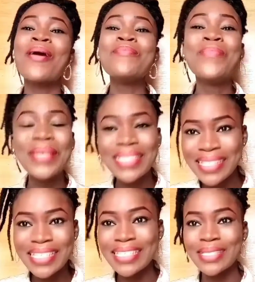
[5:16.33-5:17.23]

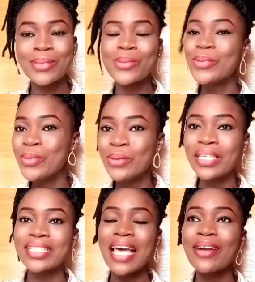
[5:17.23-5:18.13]
BCs to you.
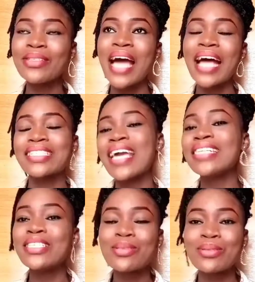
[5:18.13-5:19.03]
They tell you that
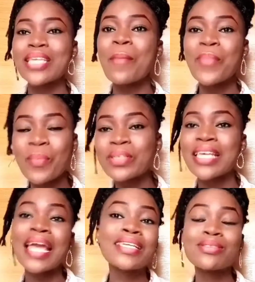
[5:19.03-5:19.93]
send this to 10 people,
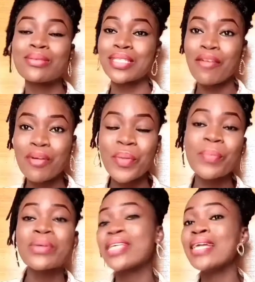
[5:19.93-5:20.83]
send this to 7
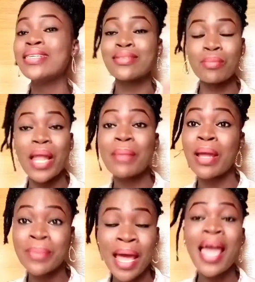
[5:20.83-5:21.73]
people, send this to blah
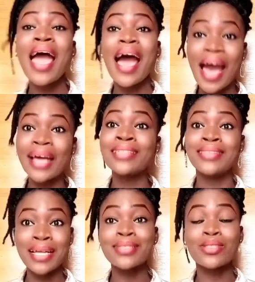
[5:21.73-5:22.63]
blah blah, and
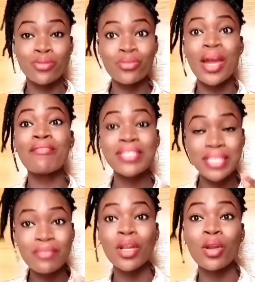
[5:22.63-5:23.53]
that is true. I
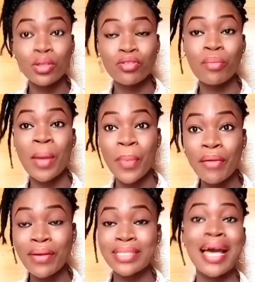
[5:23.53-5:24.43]
receive a lot from my
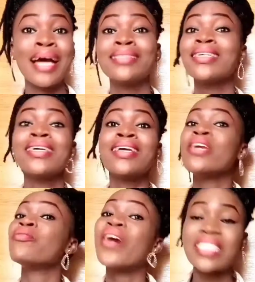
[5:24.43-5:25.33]
parents, and
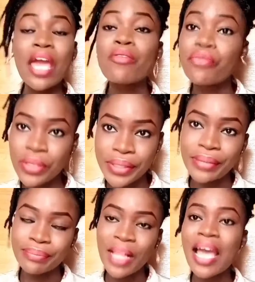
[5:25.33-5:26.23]
in fact every day,
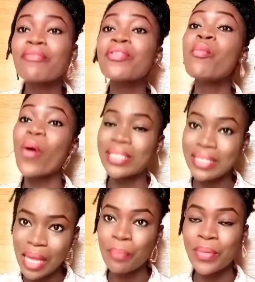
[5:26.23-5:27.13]
every
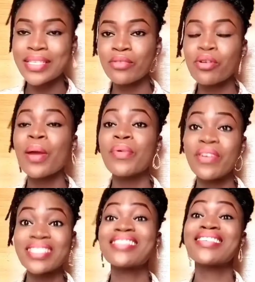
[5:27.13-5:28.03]
WhatsApp message from my
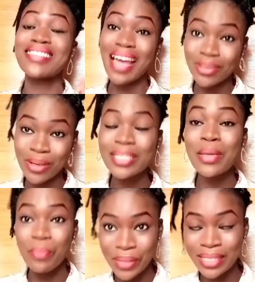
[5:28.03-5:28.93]
parents, it is actually
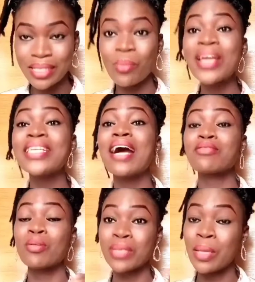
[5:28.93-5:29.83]
a BC. When they have
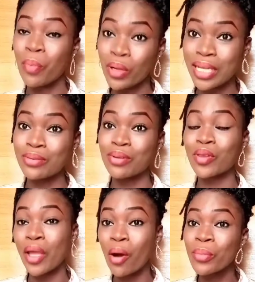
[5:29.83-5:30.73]
something important to
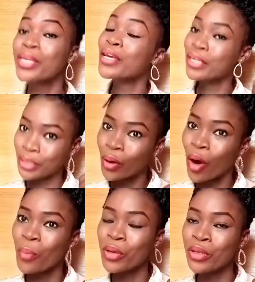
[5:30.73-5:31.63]
tell me, they
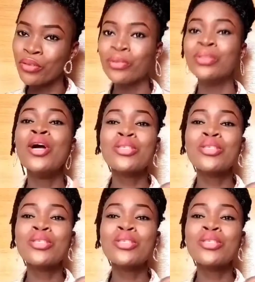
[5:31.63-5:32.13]
call me on the phone.